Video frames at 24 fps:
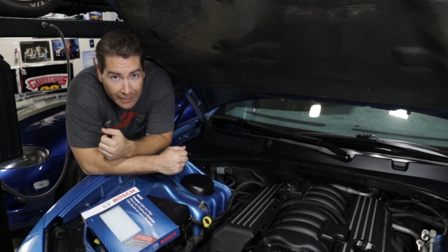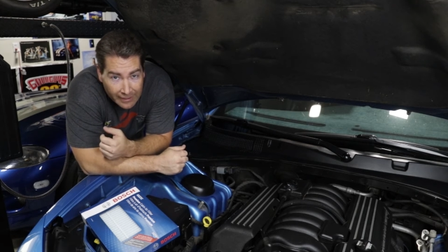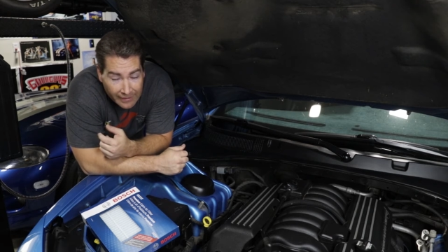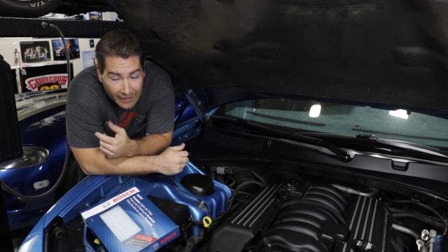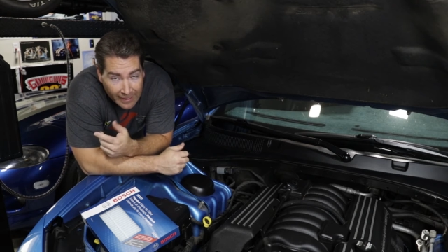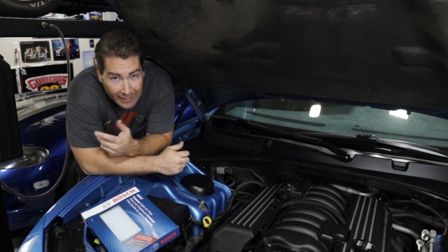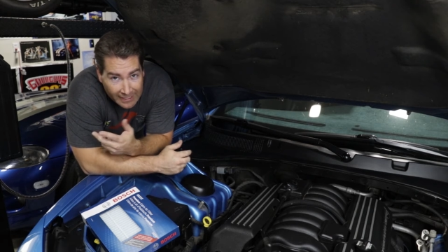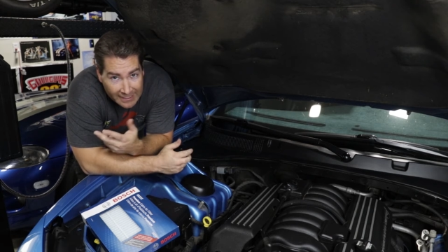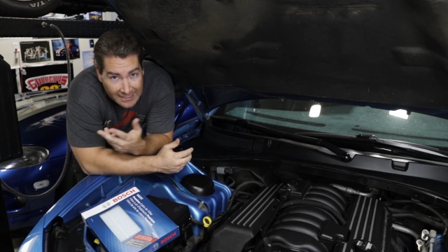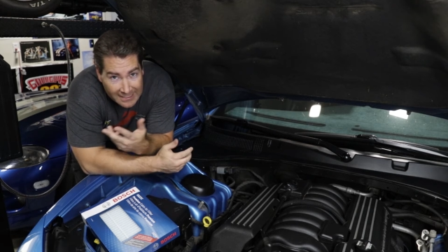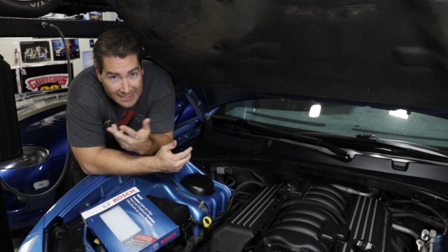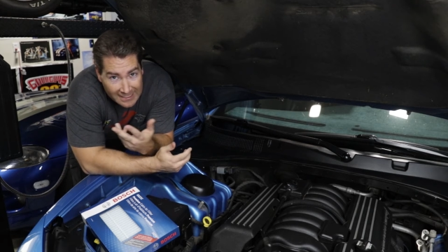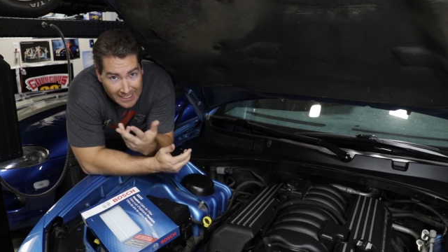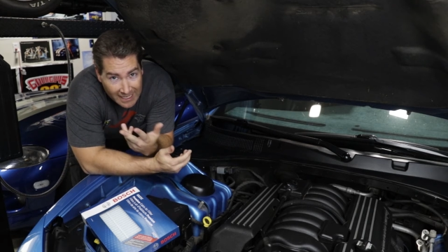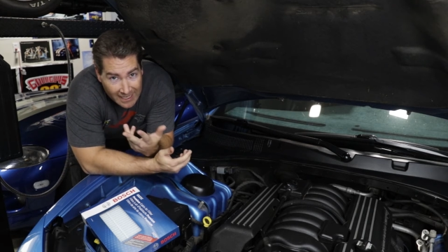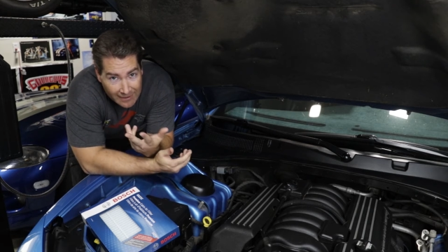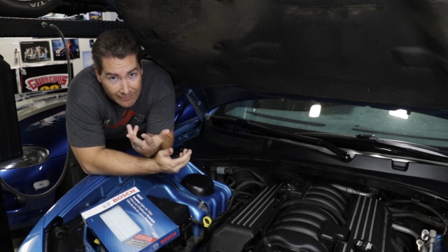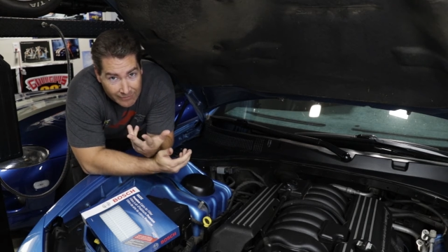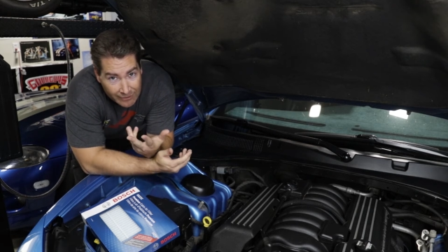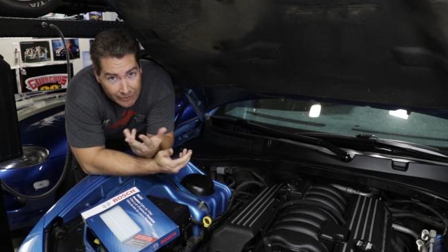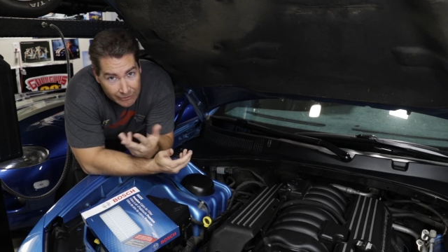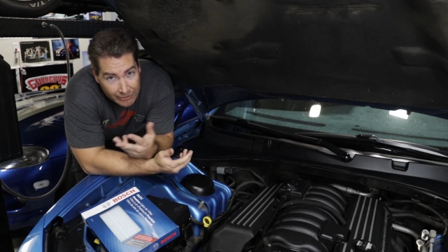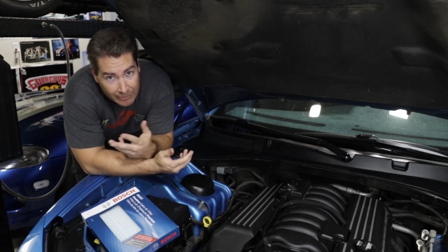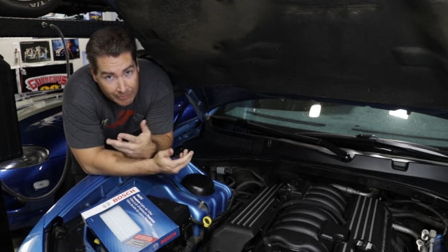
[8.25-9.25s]
that can
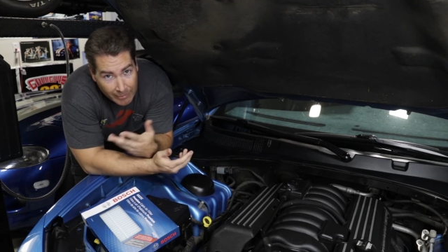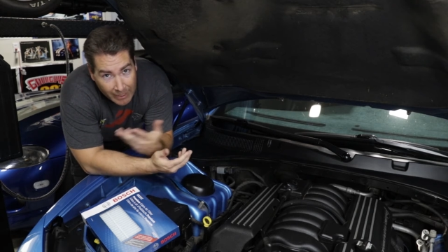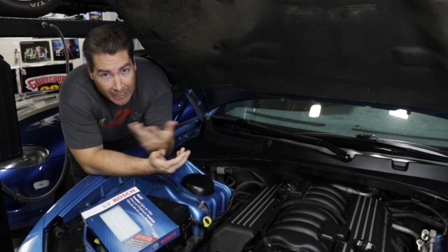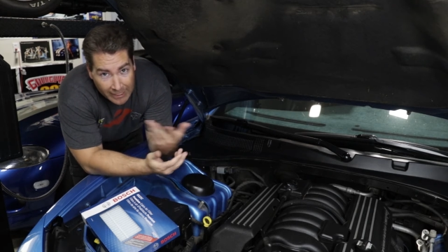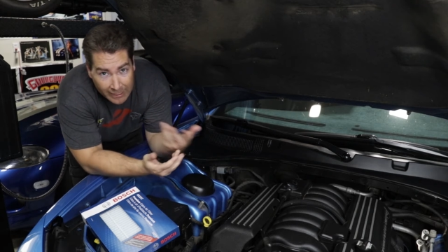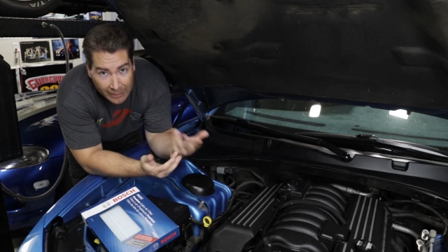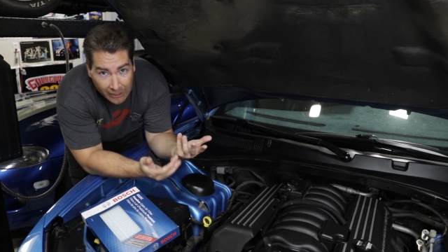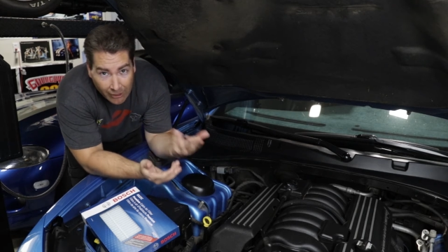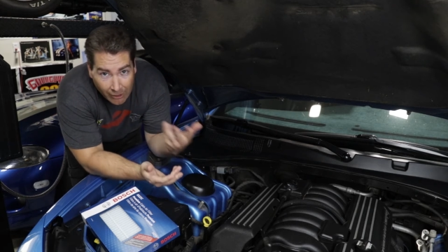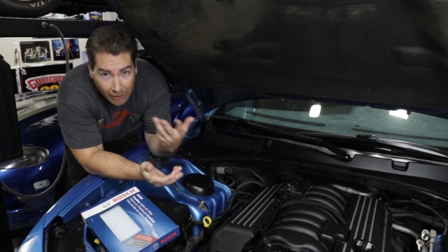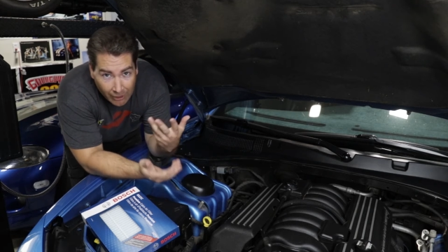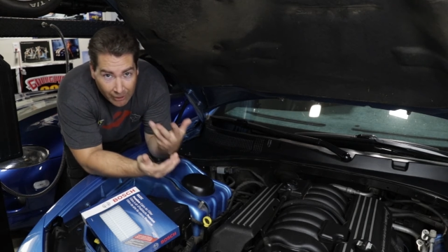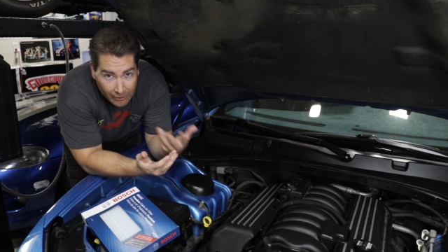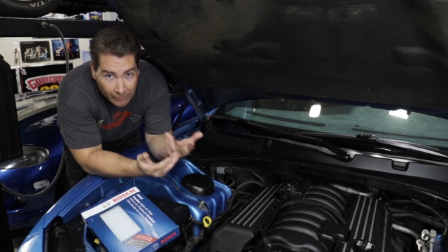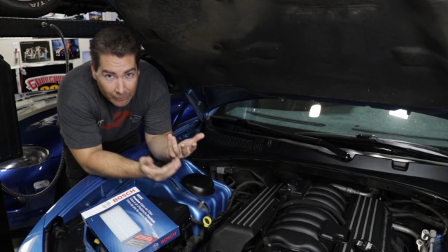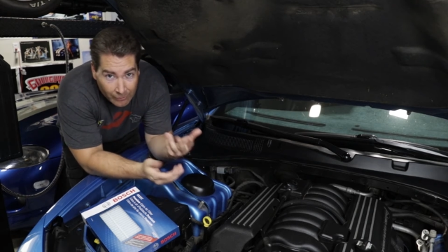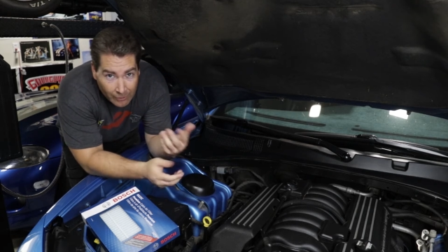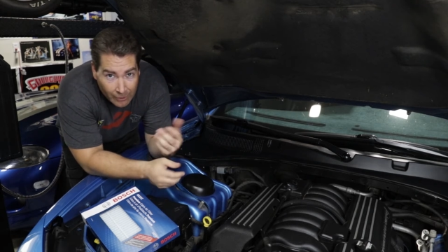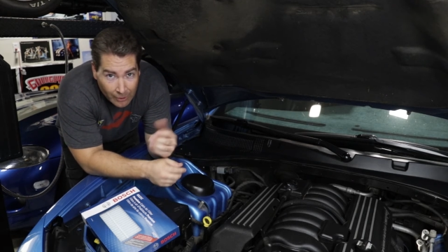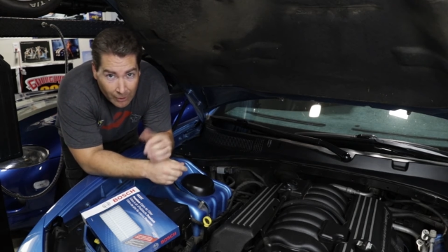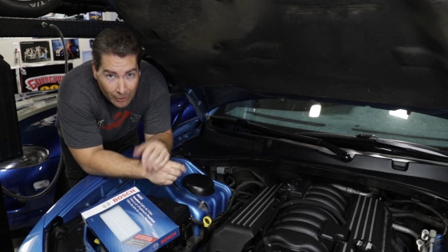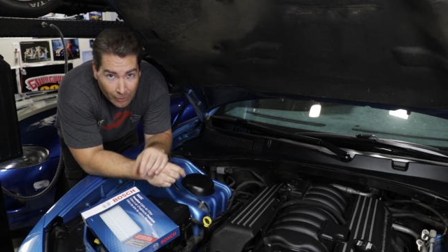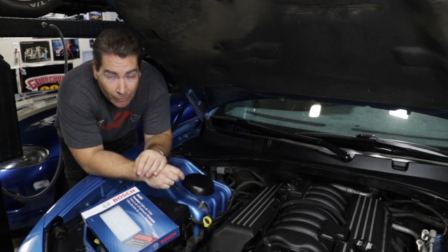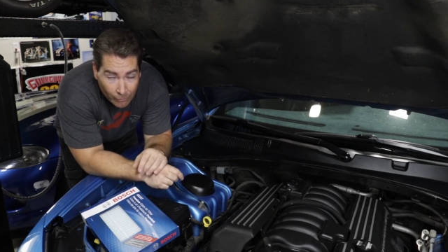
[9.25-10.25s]
save you, depending on